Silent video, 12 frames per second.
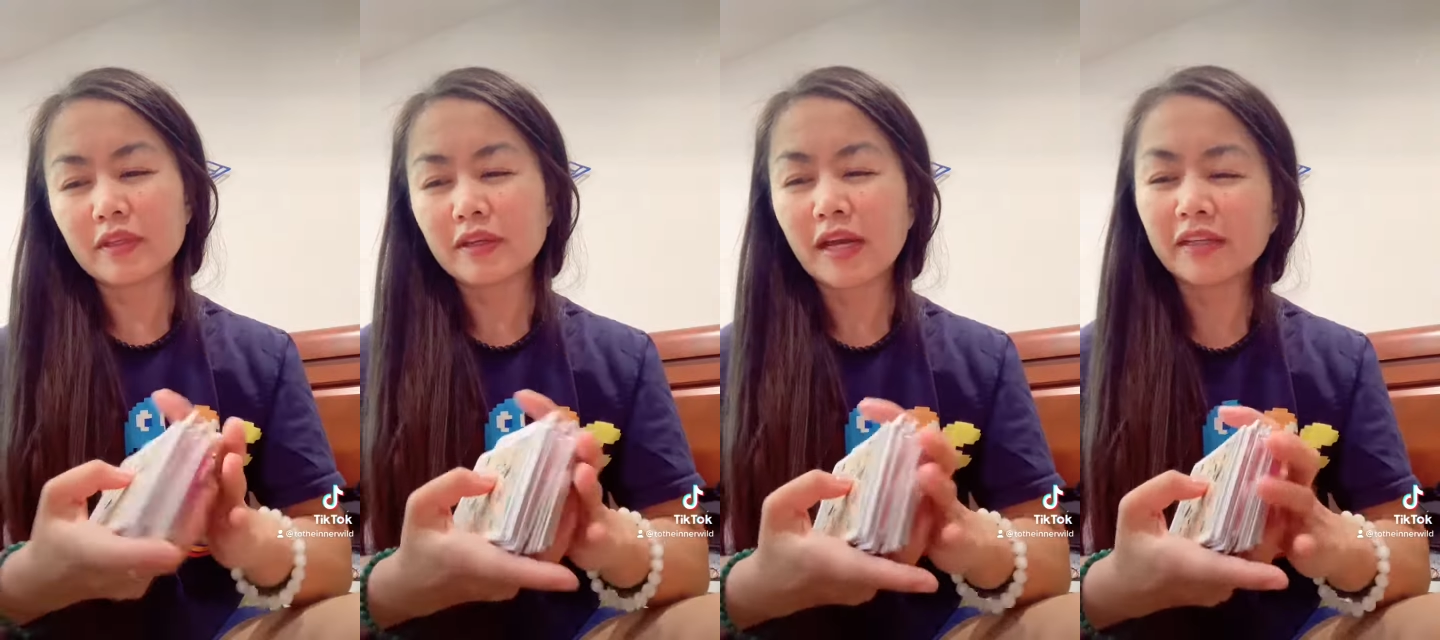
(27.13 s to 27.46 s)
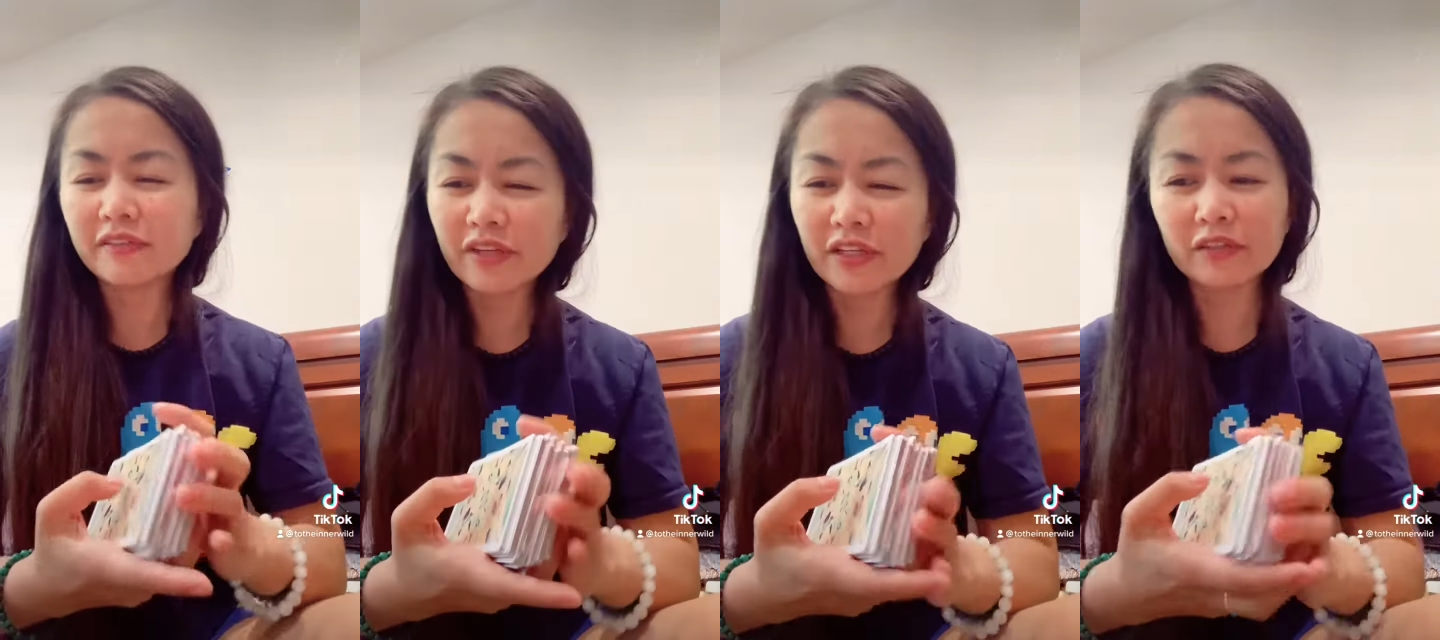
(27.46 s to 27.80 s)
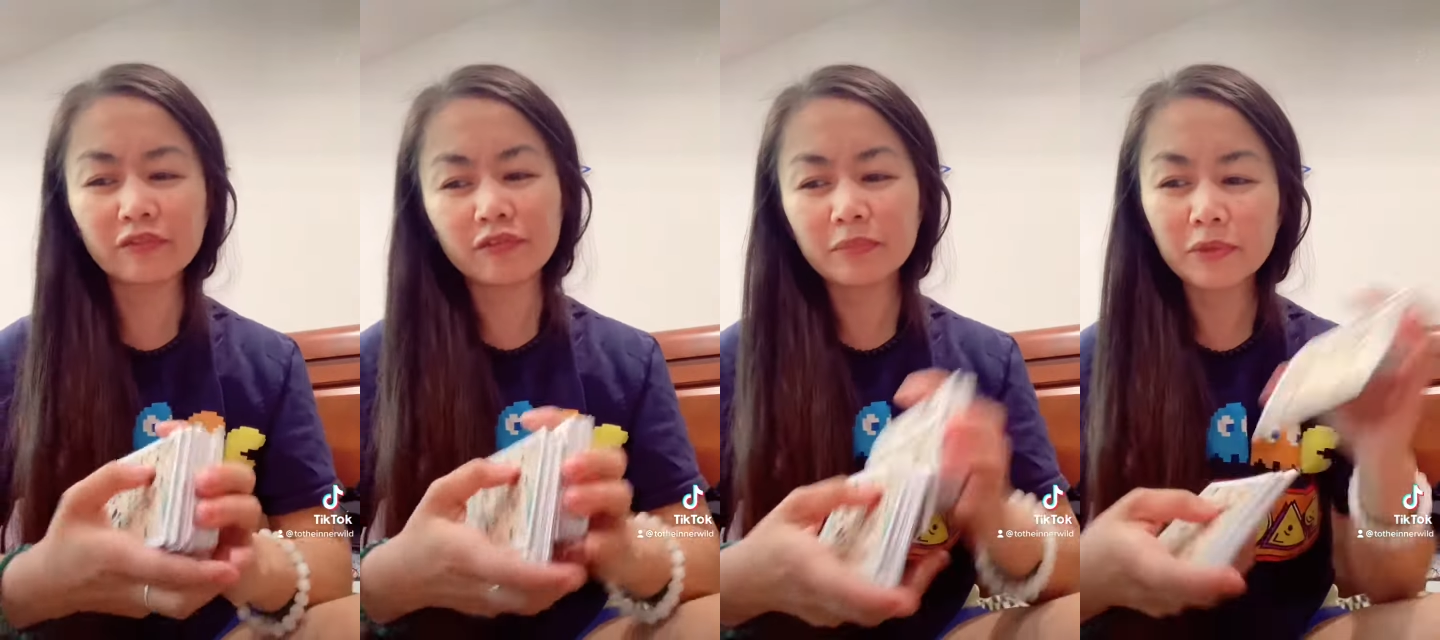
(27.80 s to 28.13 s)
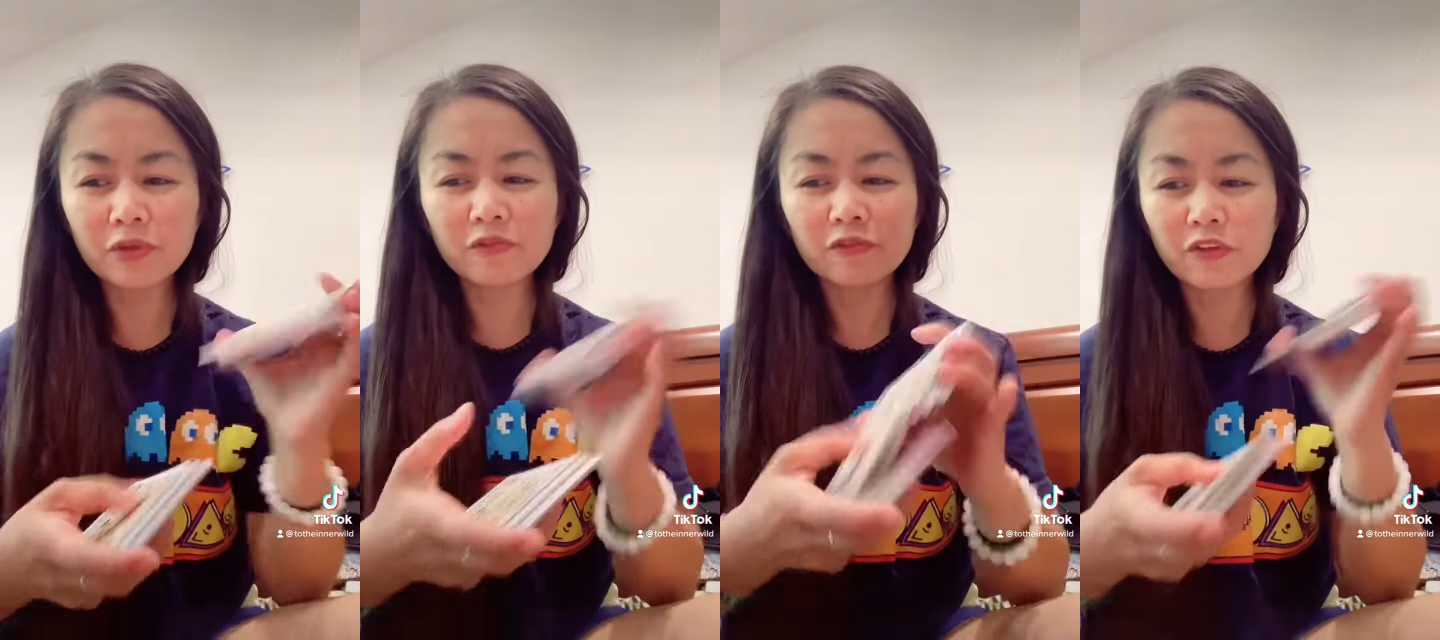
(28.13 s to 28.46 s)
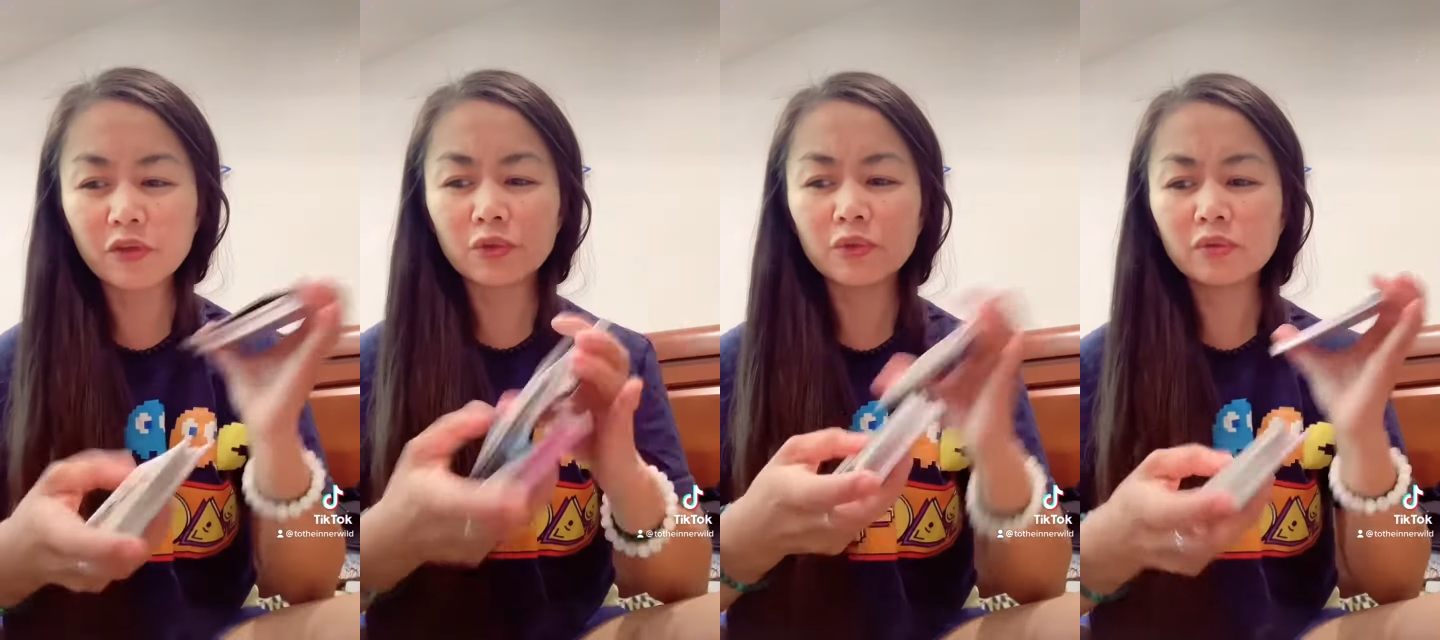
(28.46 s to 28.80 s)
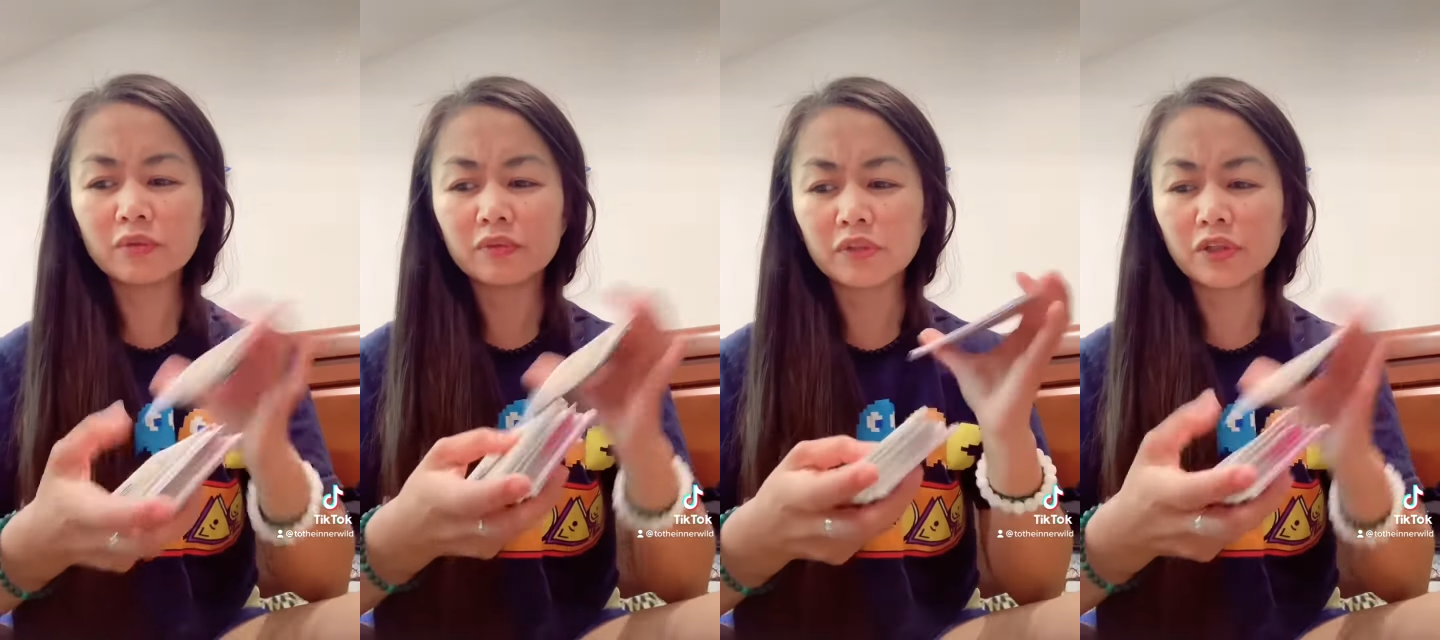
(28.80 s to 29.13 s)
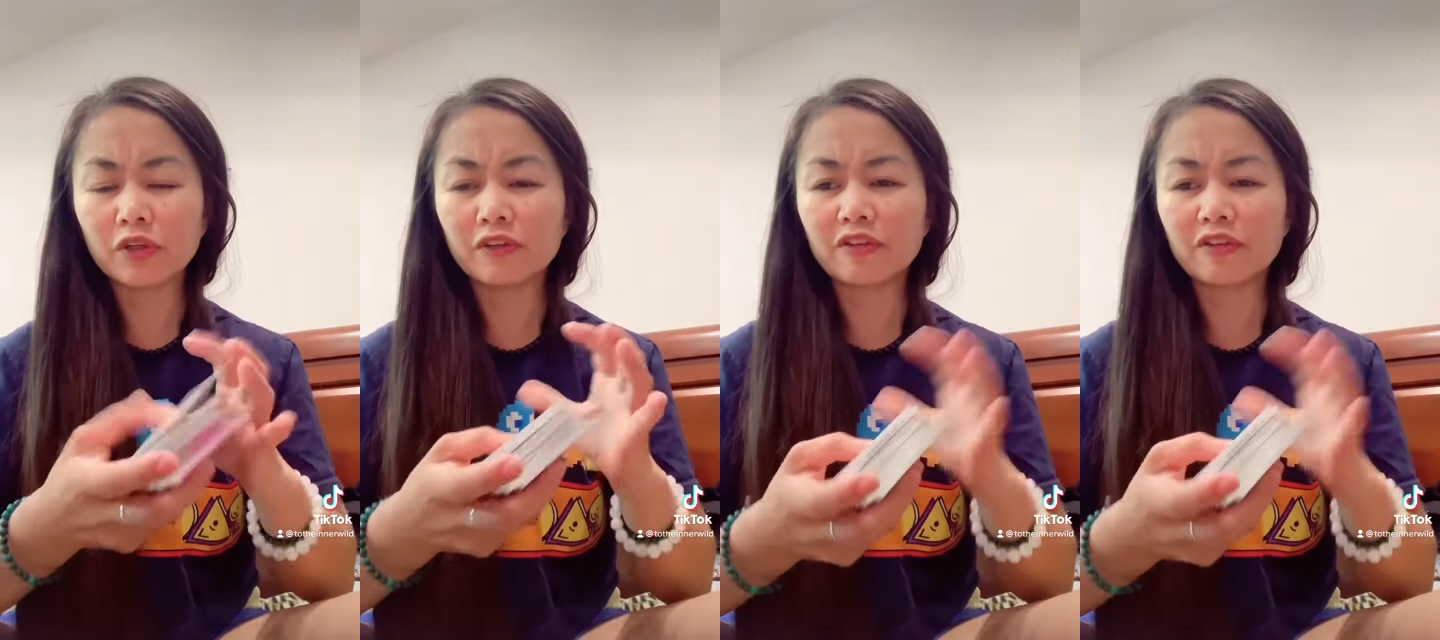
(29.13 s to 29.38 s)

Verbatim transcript: kind of hidden from view, you know,